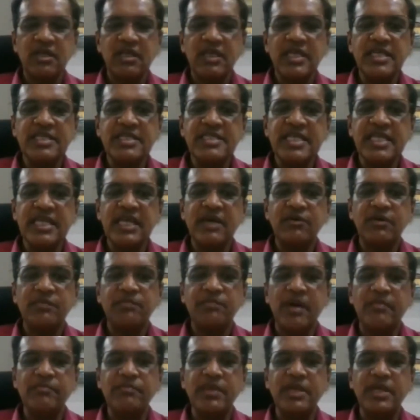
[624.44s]
easing our
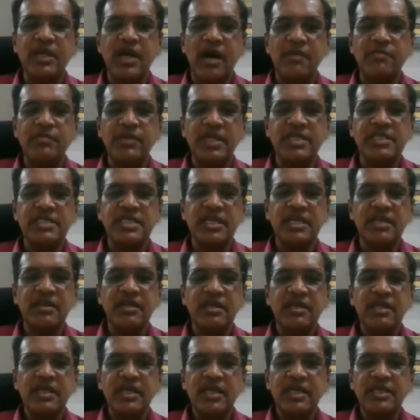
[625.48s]
pumping
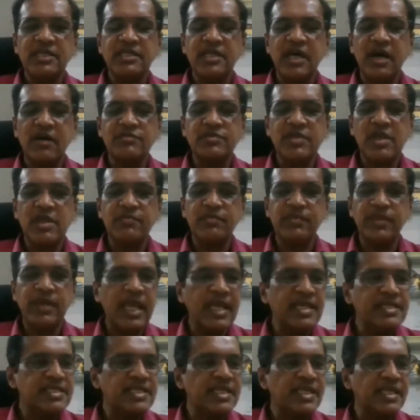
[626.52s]
operation in terms of
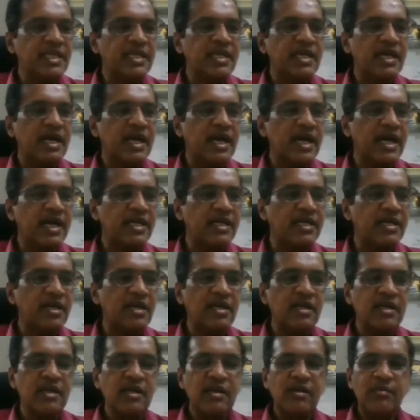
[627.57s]
placing
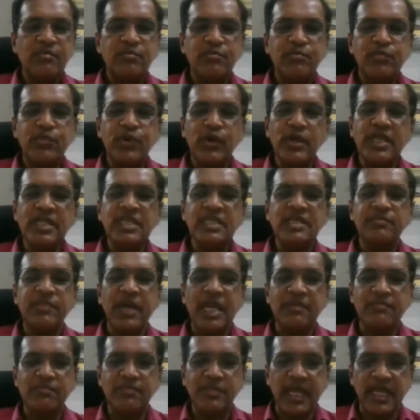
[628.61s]
and pulling the
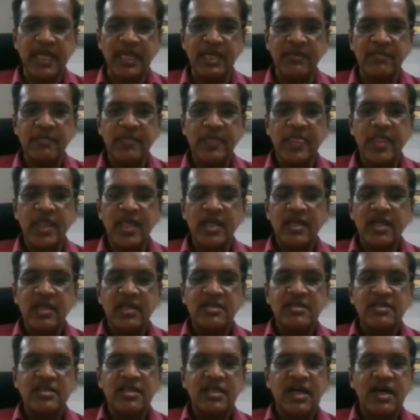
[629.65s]
pipeline.
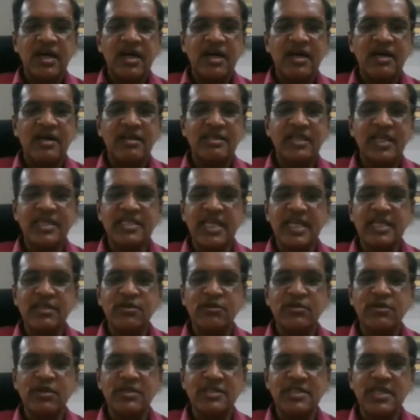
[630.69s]
That's yet
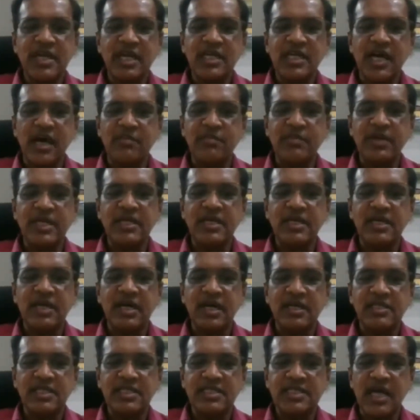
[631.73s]
to start
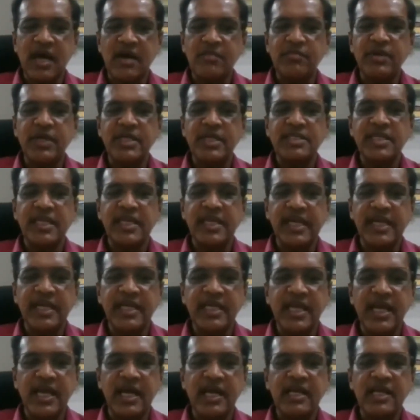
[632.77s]
its operation in
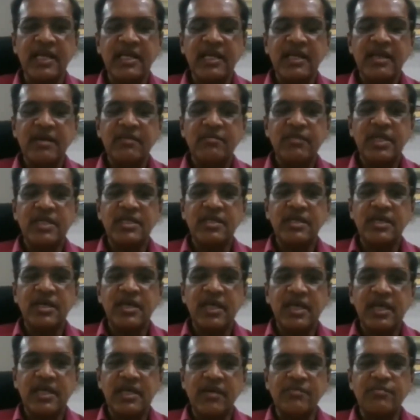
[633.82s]
India, but
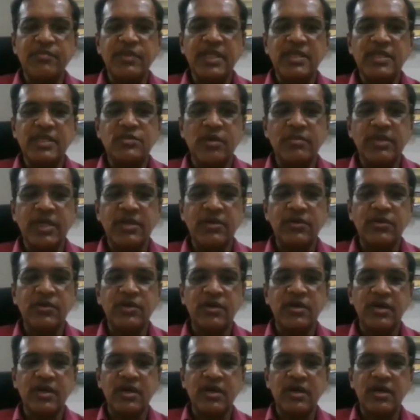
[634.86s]
a company
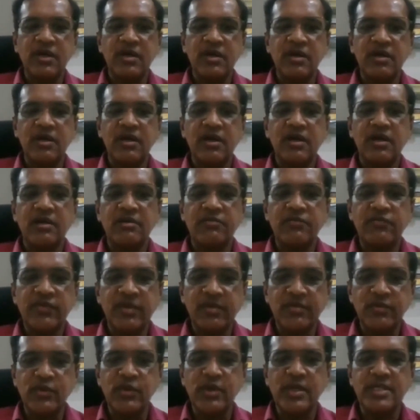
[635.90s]
Somero
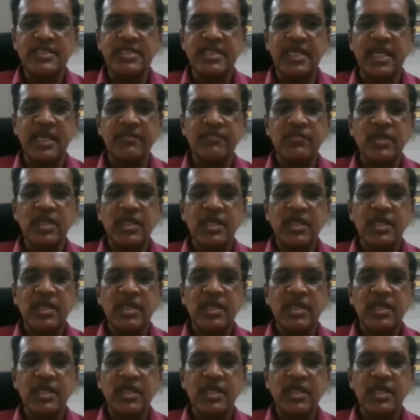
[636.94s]
from USA